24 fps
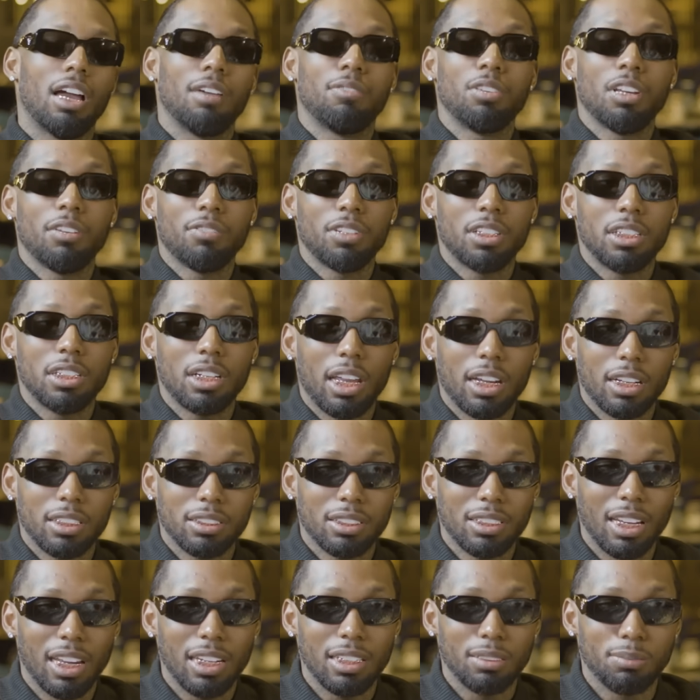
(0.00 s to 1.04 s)
Have you ever any like
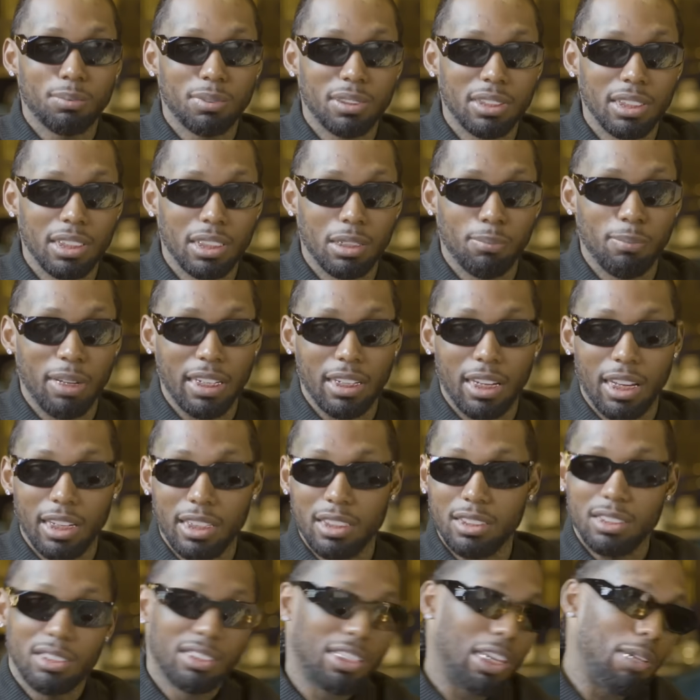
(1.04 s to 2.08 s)
asylum seeker man, like they
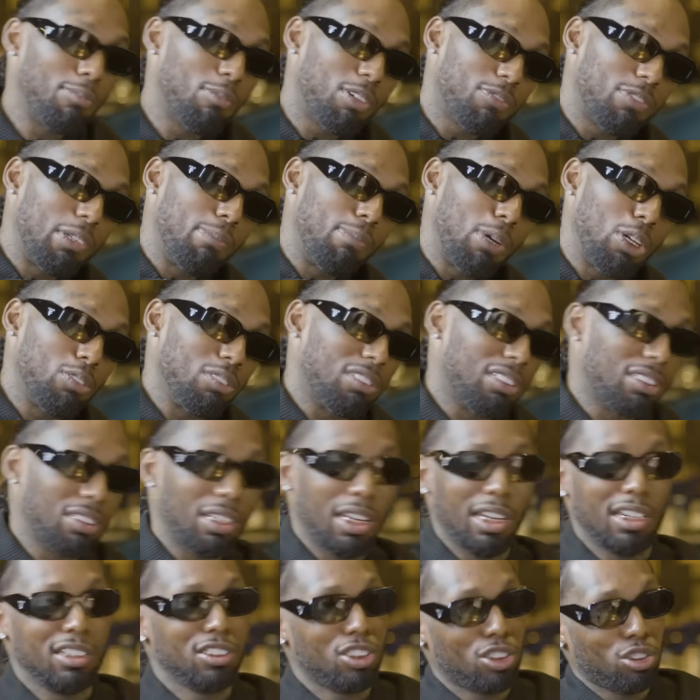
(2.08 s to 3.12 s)
just came off the boats
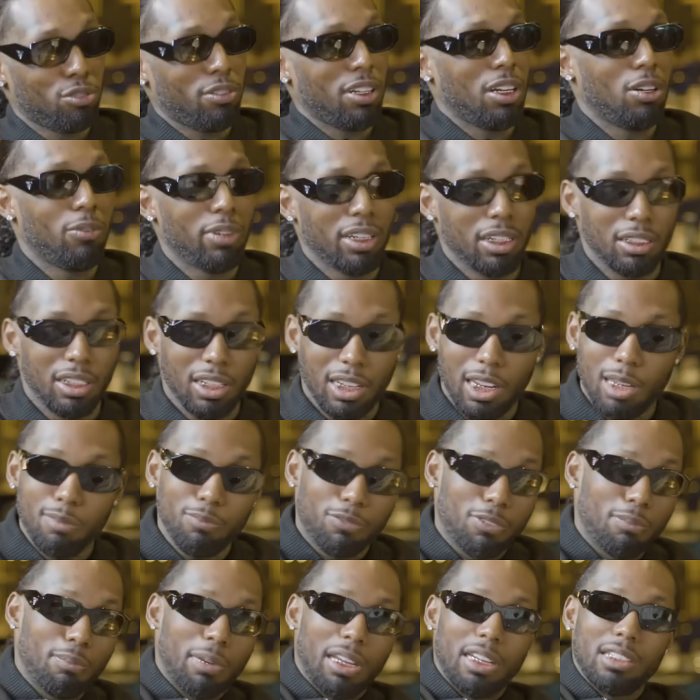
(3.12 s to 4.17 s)
like straight away? They came
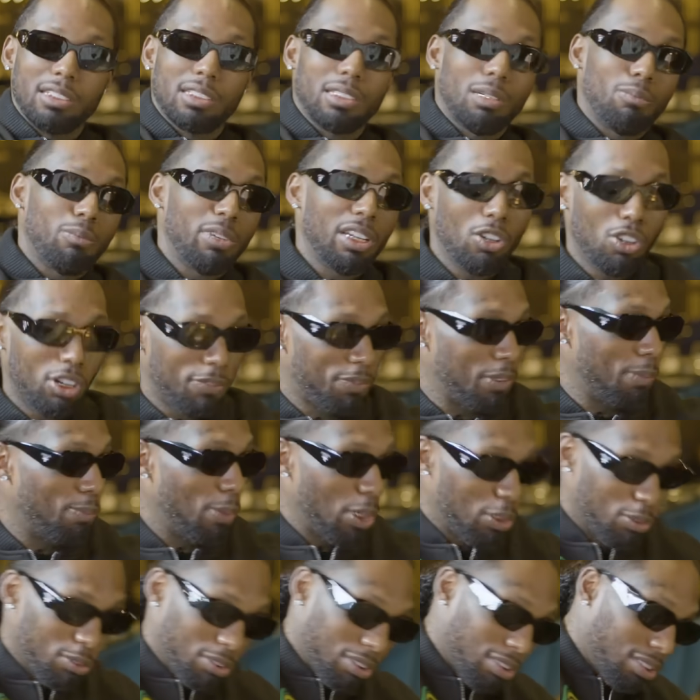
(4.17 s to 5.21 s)
from like somewhere, got off the
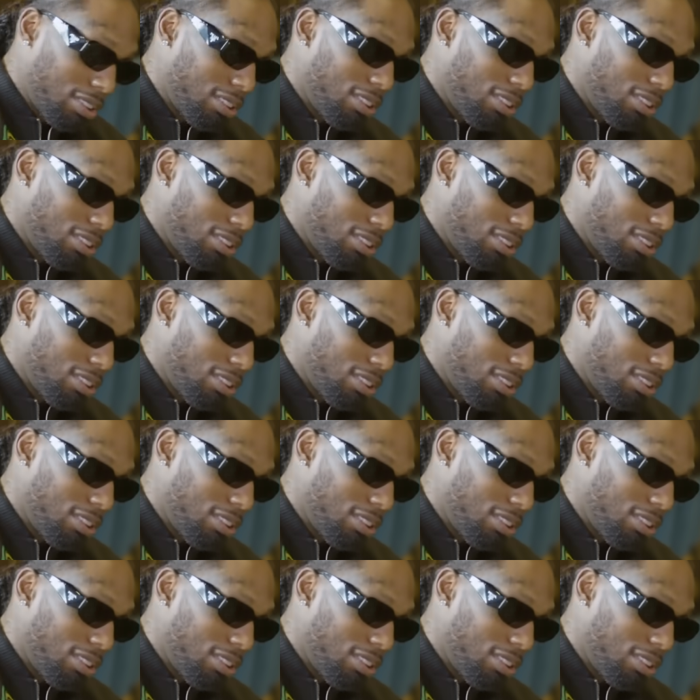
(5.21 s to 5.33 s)
boats.